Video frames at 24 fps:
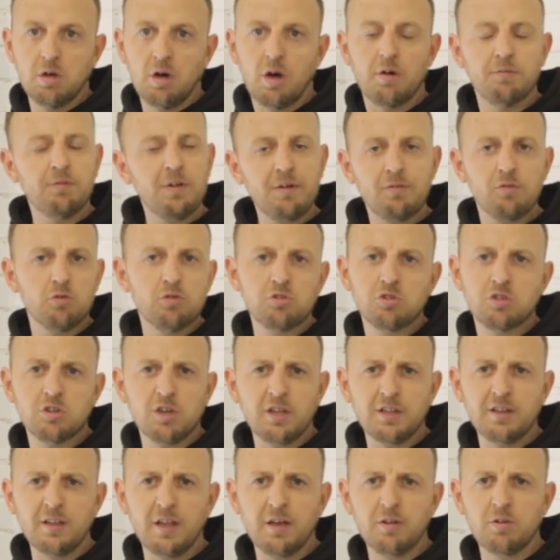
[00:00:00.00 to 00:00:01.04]
I've never
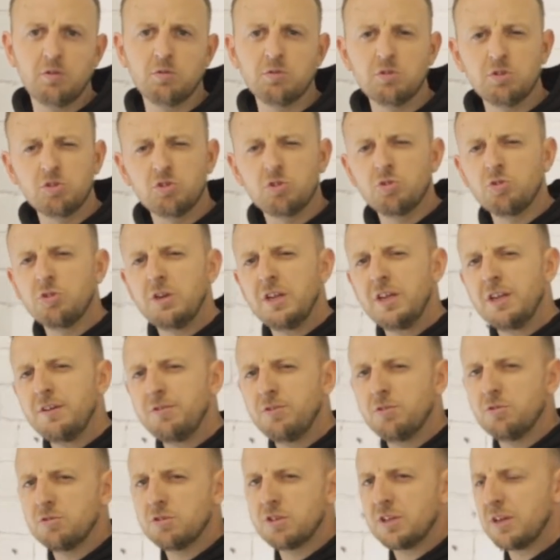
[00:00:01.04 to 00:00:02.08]
understood it,
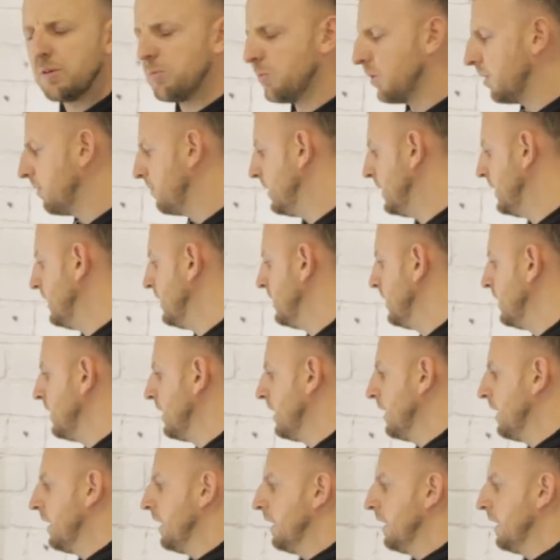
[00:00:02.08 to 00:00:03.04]
if you understand what I mean.